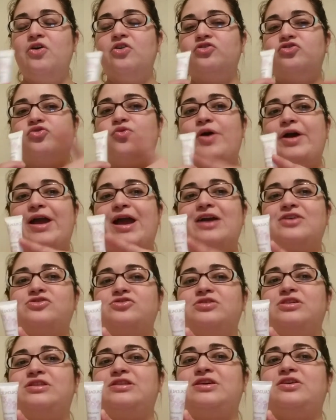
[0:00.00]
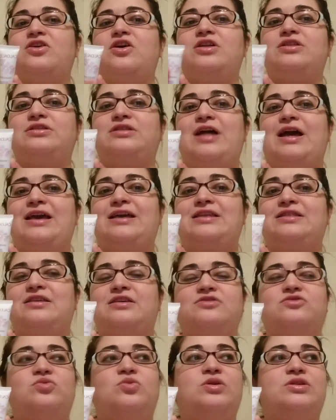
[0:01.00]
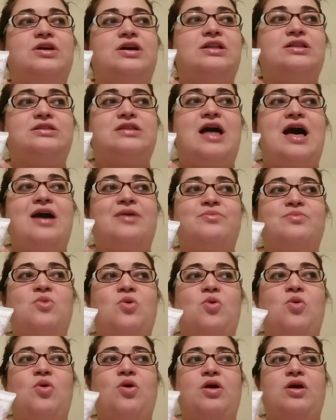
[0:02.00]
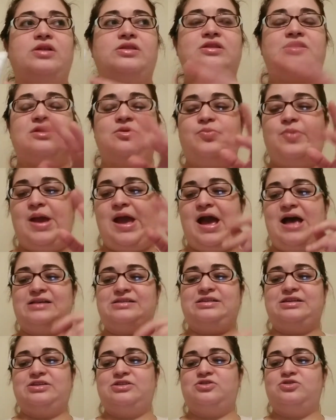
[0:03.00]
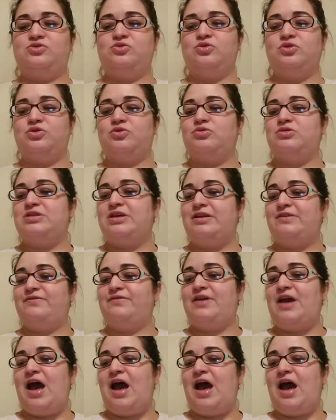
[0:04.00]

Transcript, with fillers: So I actually think I'll like this one a lot more than the past like two or three that I've